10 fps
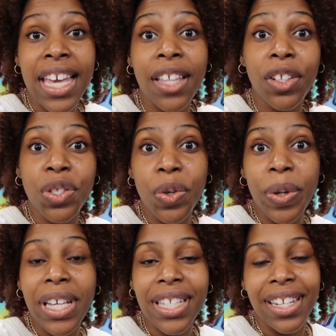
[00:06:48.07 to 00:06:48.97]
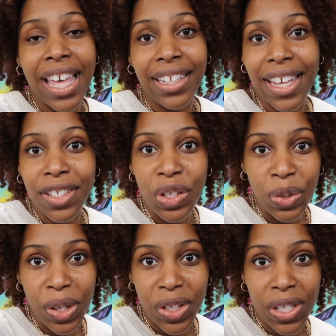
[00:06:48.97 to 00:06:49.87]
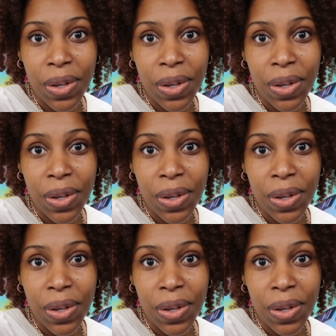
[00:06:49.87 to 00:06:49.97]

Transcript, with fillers: And the store is in Atlanta, Georgia.